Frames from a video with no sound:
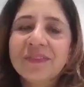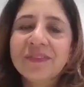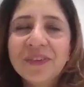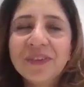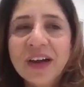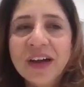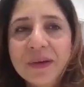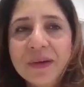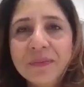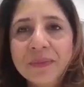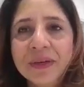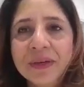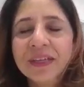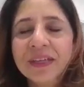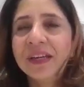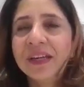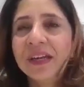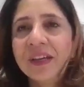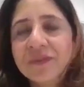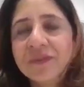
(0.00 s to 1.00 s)

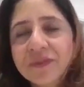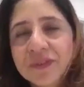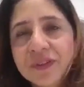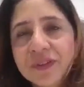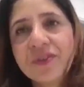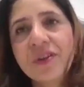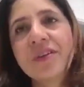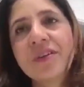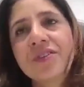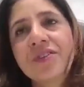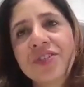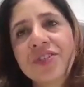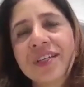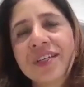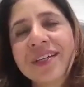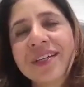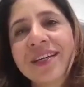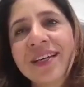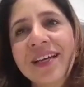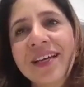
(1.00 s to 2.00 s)
environment,
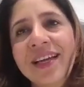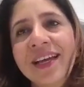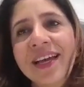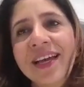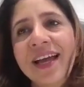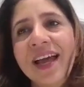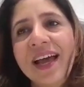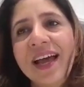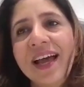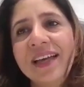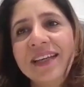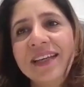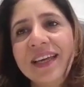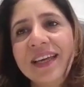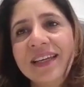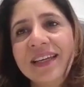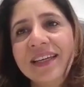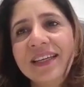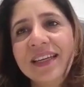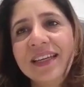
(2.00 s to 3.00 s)
infrastructure,
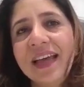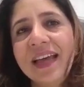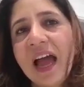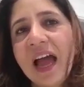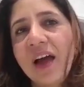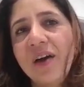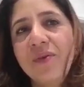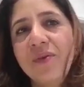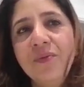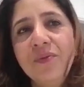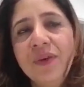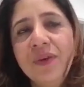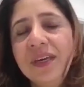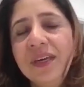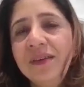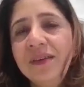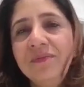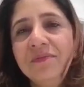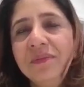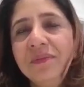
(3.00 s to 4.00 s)
and how
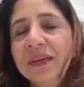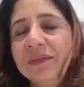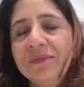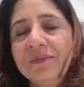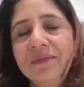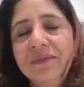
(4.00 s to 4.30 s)
we,